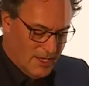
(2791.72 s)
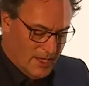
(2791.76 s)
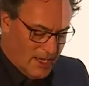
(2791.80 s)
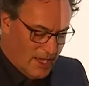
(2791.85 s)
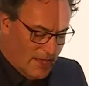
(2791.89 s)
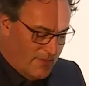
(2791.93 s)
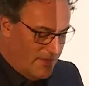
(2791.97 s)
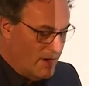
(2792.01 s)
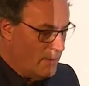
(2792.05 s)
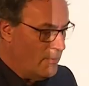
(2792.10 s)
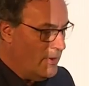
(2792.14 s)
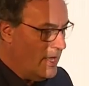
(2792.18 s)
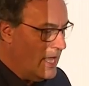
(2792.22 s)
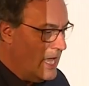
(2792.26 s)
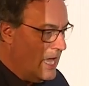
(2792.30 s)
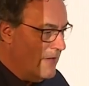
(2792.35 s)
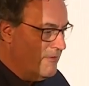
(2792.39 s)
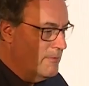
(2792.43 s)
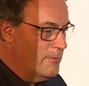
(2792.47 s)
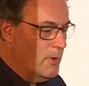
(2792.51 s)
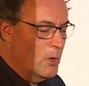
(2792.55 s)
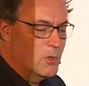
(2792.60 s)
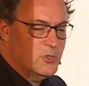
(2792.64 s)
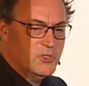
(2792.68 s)
And then we have
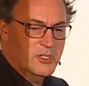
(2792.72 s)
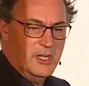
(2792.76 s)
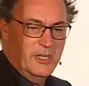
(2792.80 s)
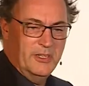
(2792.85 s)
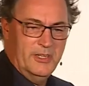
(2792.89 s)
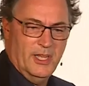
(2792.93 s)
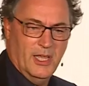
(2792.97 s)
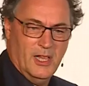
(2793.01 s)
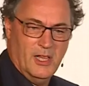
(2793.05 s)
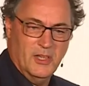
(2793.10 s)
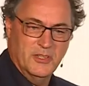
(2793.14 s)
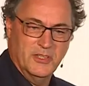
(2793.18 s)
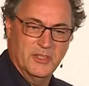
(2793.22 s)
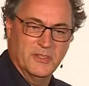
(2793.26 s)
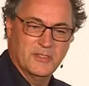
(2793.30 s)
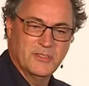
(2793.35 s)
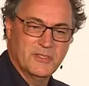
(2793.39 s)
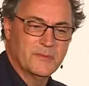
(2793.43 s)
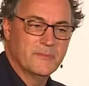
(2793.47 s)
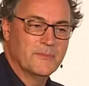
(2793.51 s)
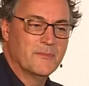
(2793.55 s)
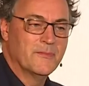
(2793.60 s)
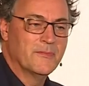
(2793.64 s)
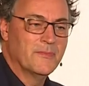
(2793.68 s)
emotional intelligence.
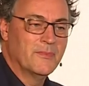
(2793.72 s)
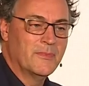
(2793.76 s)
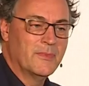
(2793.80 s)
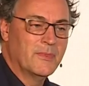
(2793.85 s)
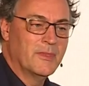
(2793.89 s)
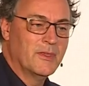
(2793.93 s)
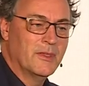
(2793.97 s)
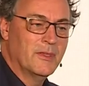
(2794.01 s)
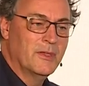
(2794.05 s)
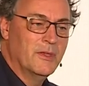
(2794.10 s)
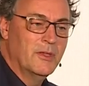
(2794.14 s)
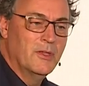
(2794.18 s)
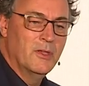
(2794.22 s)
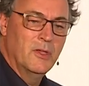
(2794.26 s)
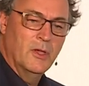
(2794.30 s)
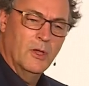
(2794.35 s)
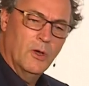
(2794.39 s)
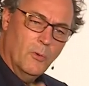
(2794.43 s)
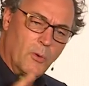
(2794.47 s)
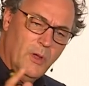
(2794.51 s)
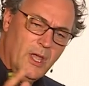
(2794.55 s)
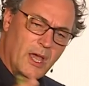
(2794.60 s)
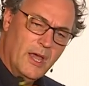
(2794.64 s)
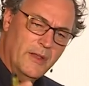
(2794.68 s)

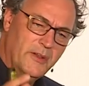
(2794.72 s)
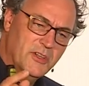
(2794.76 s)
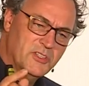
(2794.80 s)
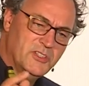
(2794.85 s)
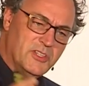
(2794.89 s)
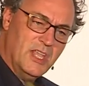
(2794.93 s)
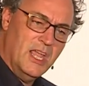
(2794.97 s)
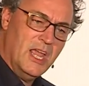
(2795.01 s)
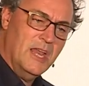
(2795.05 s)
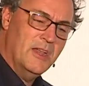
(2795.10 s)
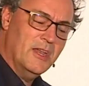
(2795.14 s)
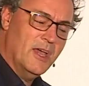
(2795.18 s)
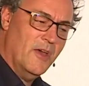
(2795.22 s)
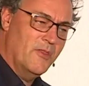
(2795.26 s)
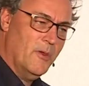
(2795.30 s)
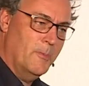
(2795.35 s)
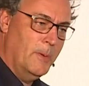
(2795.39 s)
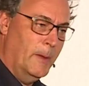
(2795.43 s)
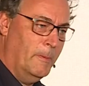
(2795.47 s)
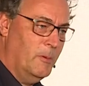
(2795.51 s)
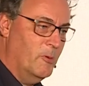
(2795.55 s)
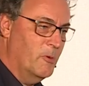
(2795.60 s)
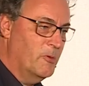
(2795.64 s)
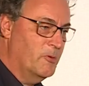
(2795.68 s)
We understand other
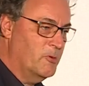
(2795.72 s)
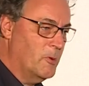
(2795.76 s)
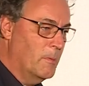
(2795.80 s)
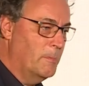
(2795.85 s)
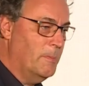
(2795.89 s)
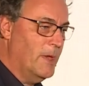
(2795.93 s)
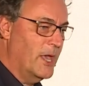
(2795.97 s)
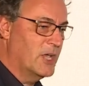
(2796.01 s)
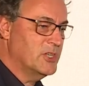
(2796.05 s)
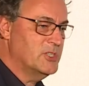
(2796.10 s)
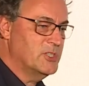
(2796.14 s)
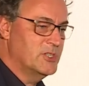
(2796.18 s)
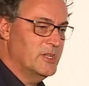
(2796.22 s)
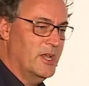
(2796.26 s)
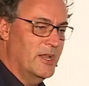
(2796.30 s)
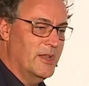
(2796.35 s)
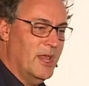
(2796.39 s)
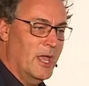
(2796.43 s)
people with compassion and